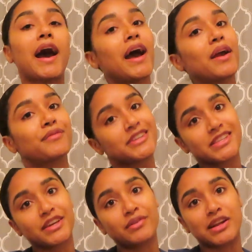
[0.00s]
I
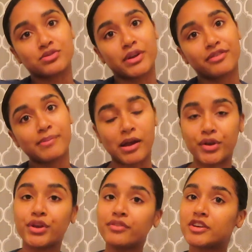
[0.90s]
recently graduated from
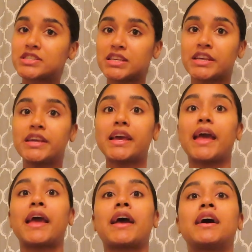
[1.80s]
Howard University,
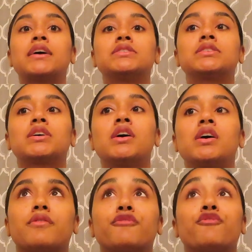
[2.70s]
and
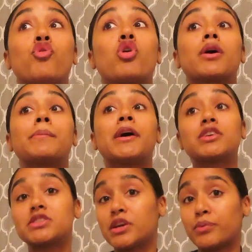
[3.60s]
for
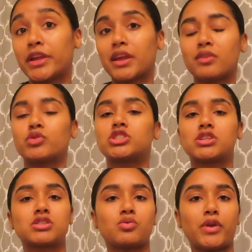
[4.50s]
Mother's Day weekend, which
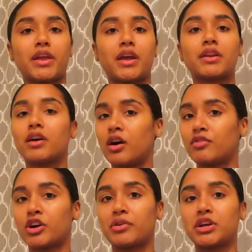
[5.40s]
is the weekend of
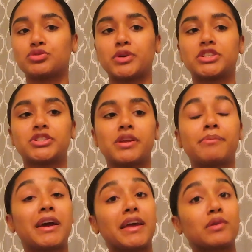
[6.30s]
our graduation,
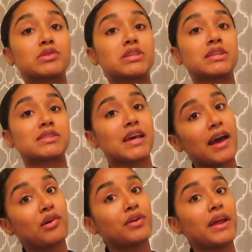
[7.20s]
my dad was in
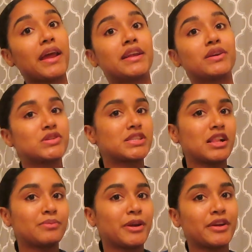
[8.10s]
town and he was
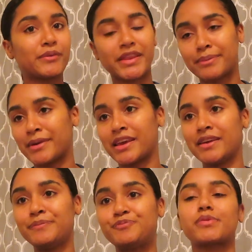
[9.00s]
celebrating with
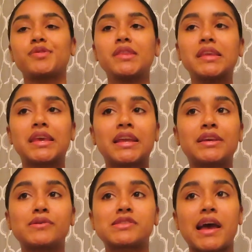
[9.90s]
me, and
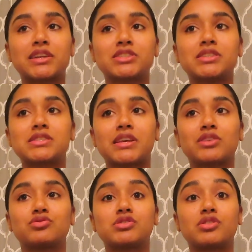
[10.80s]
he was actually
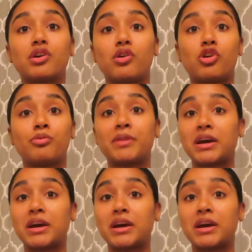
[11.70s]
scheduled to go home